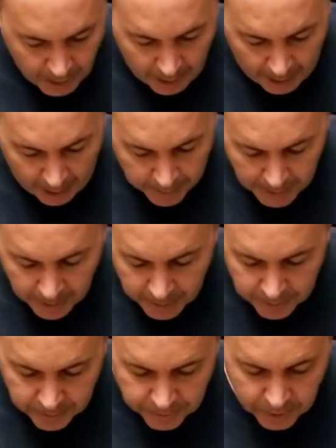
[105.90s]
I mounted
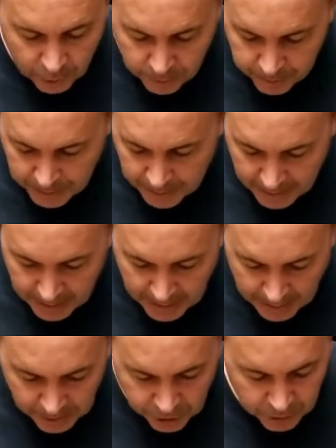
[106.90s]
a scope that I
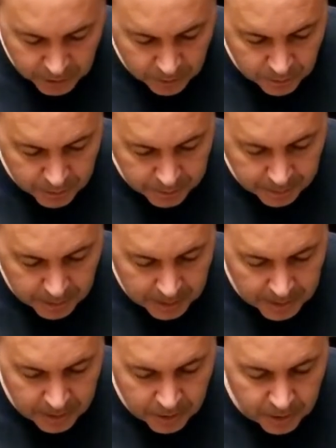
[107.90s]
actually was
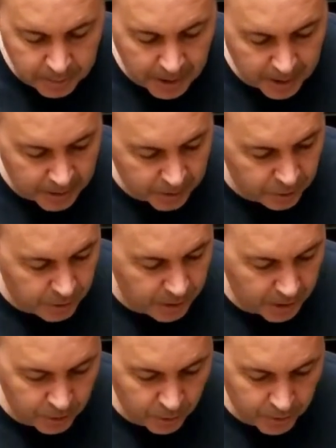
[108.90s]
planning on mounting to
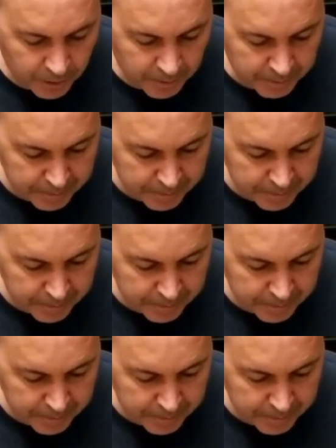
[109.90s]
another one